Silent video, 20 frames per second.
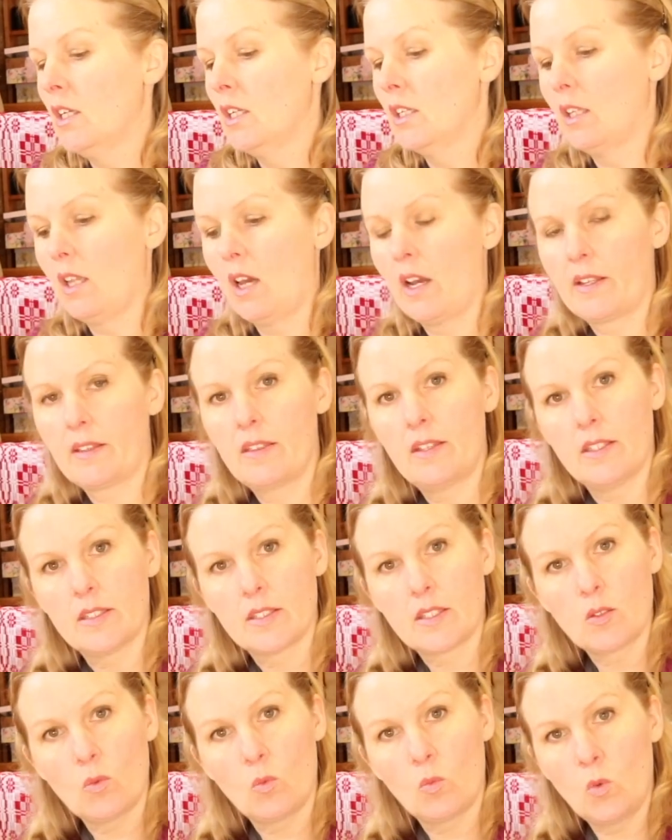like
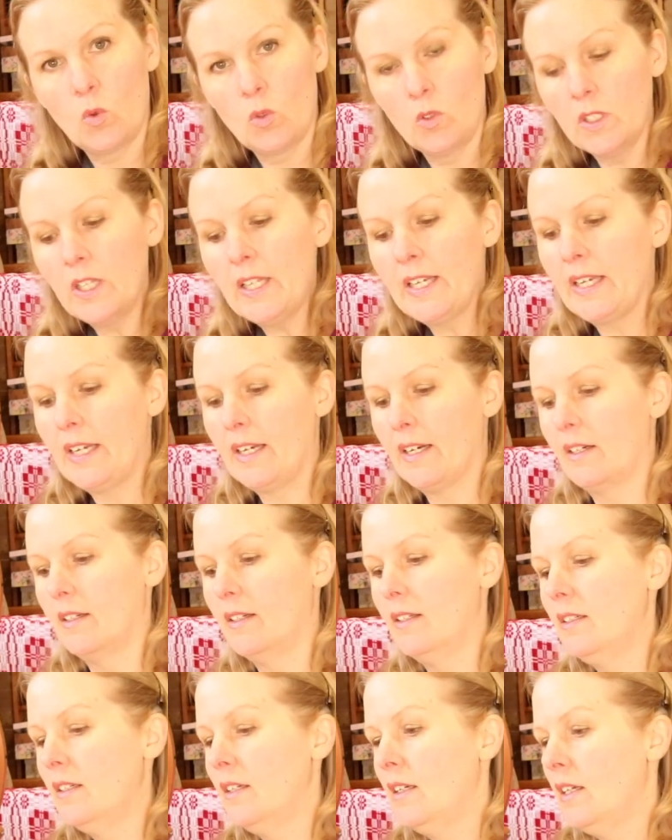this wool
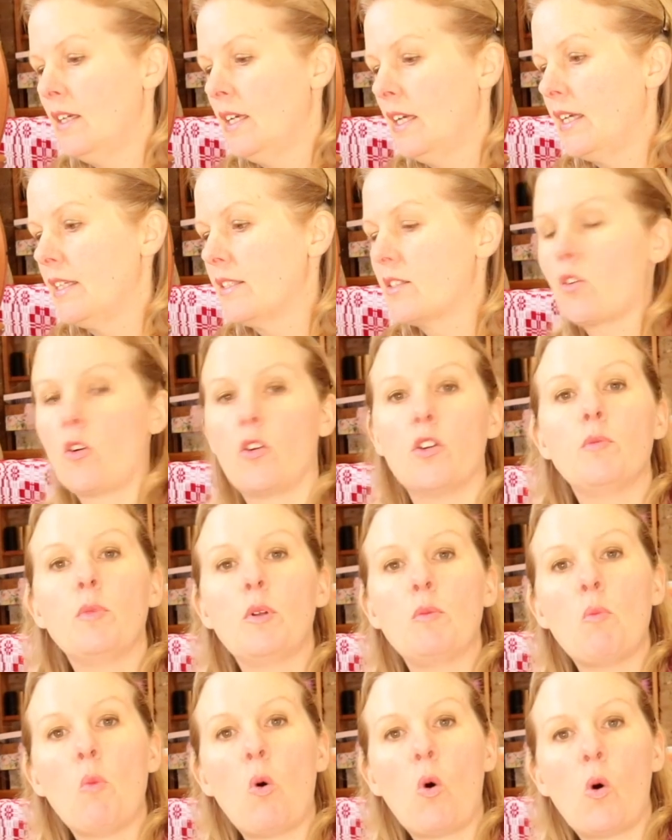here, is going to
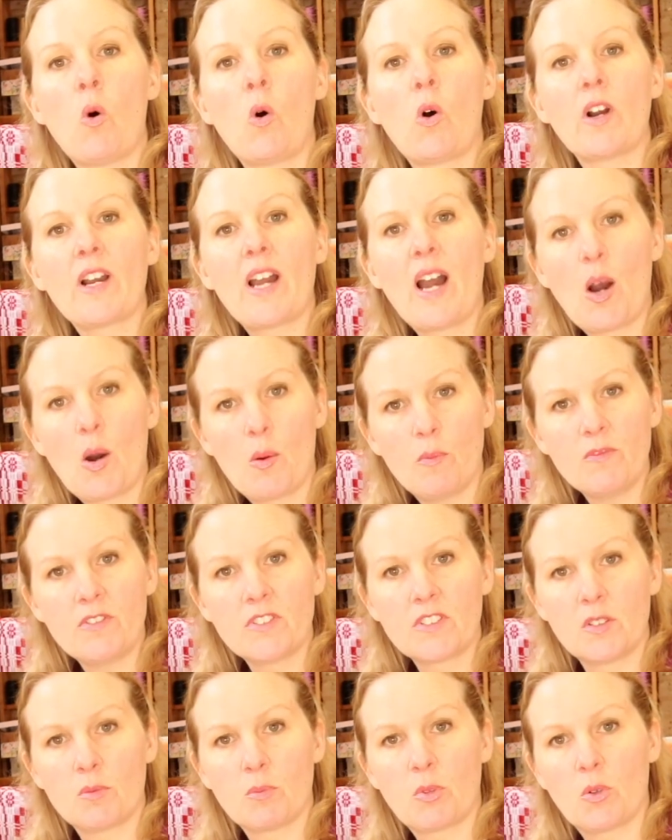be more
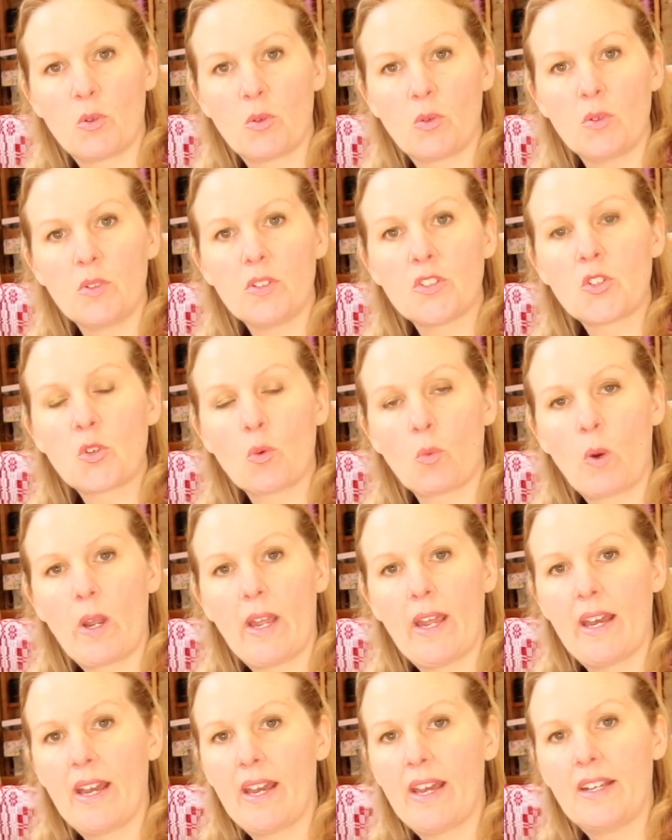comfortable to
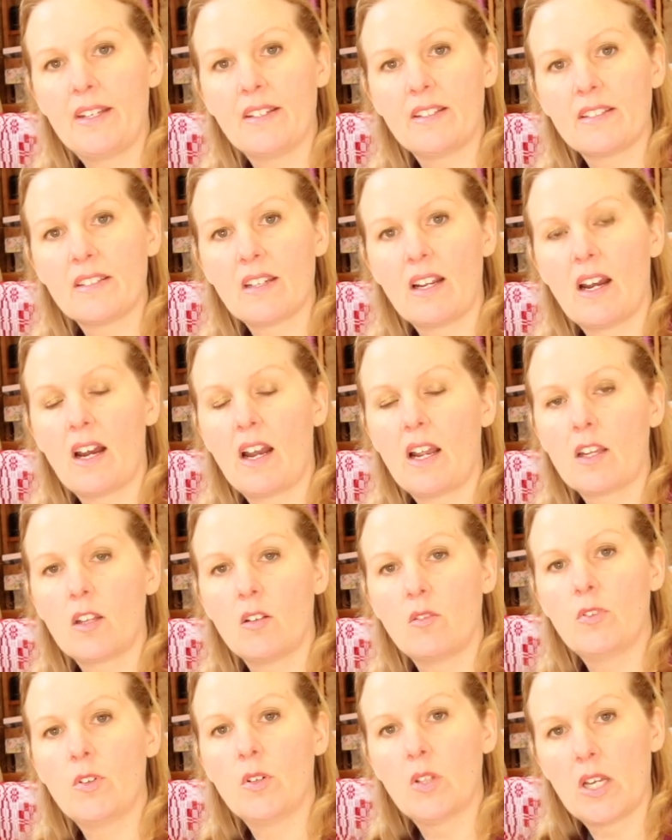wear. And I
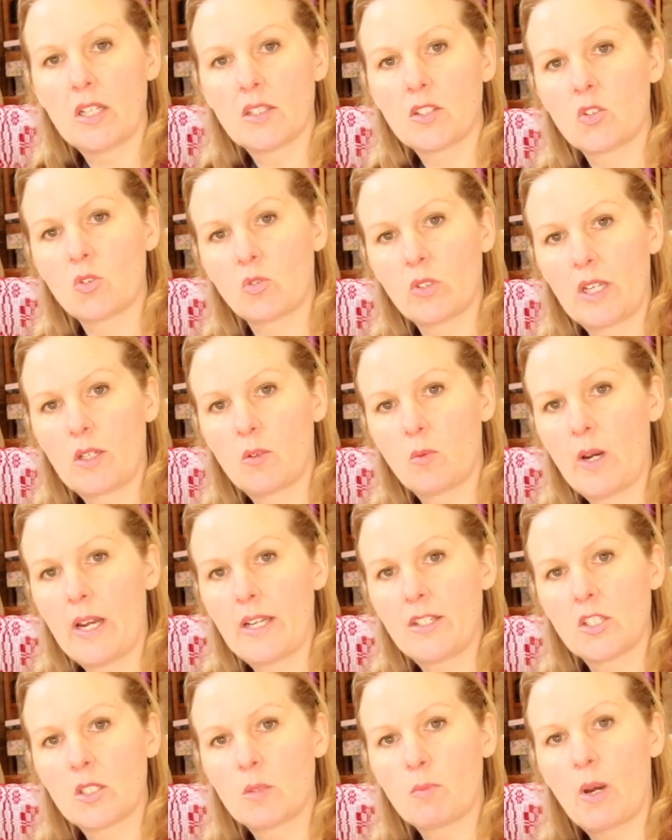can feel that straight
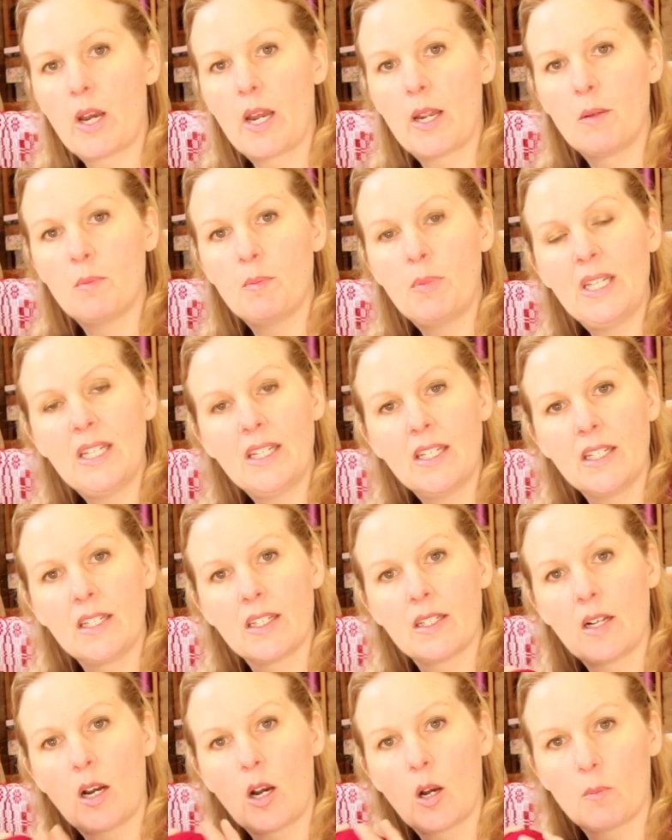away just by picking
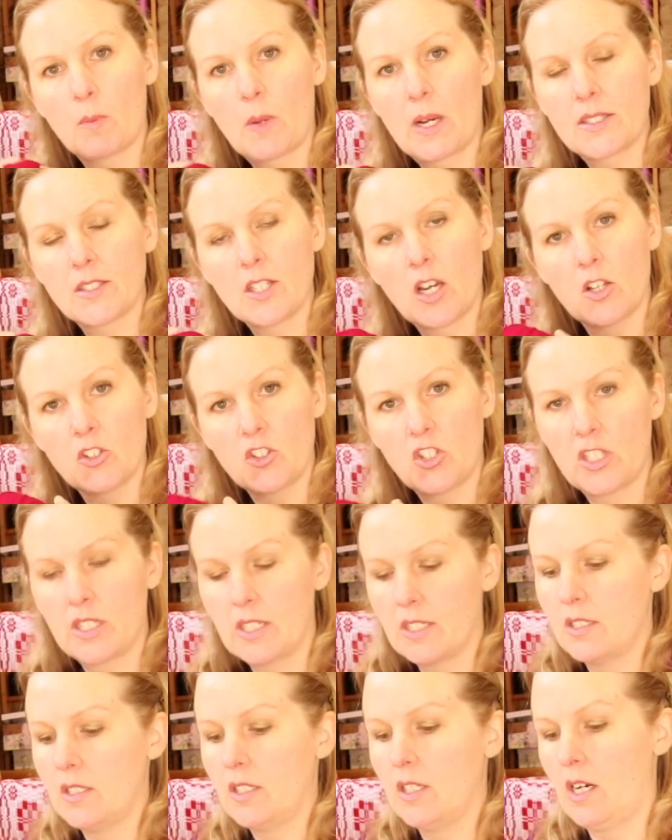it up, by touching
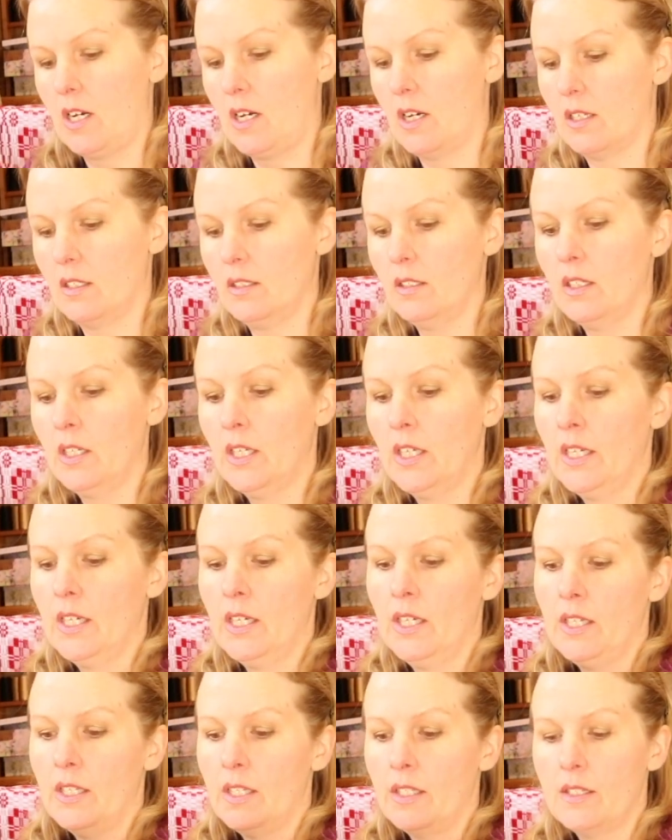this yarn.
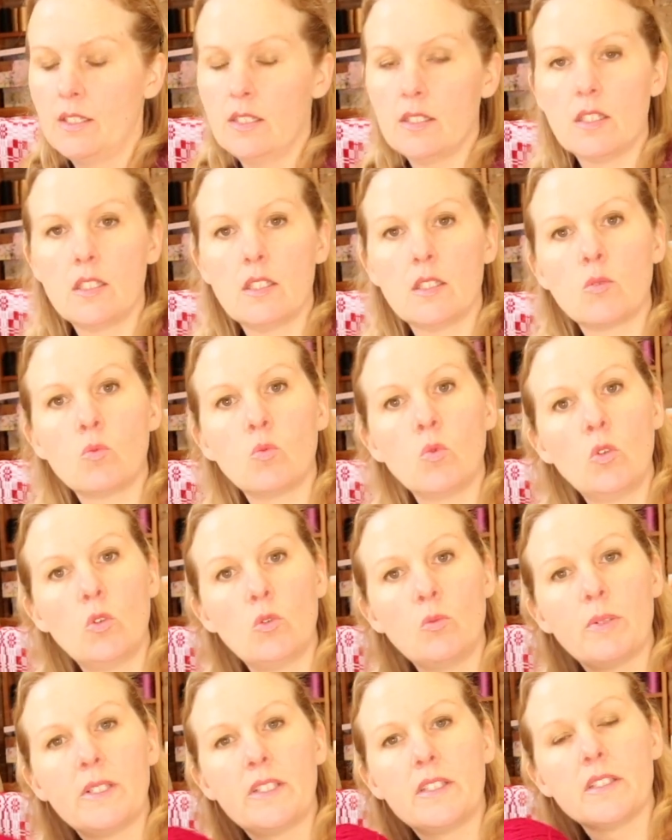This is
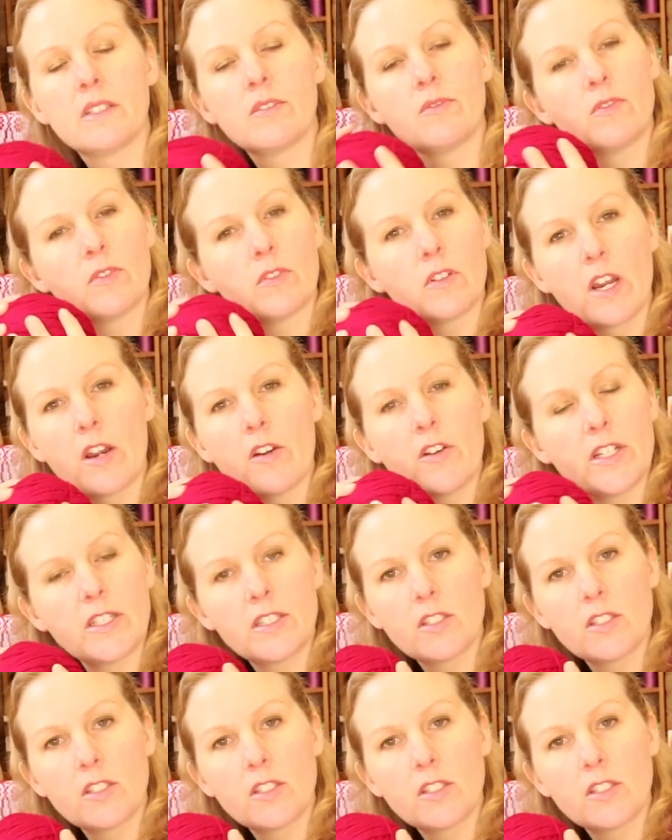wool, but it's very